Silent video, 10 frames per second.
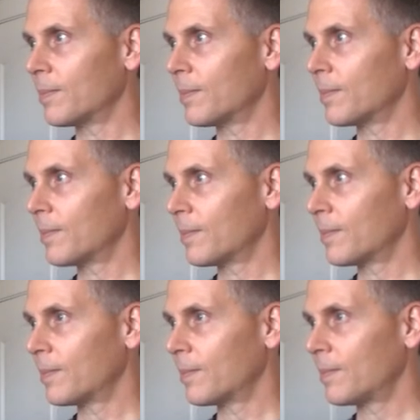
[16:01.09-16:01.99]

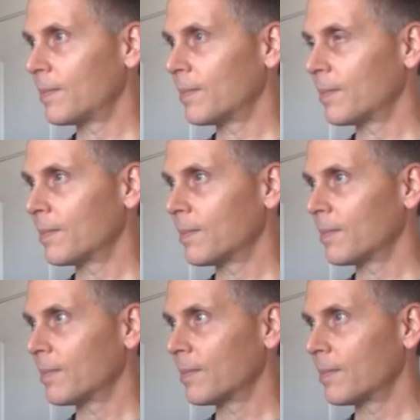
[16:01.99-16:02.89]

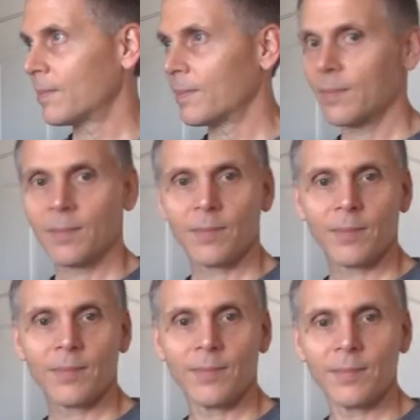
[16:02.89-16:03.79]

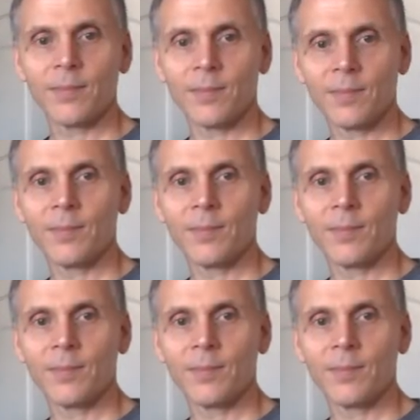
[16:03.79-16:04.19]
[no speech]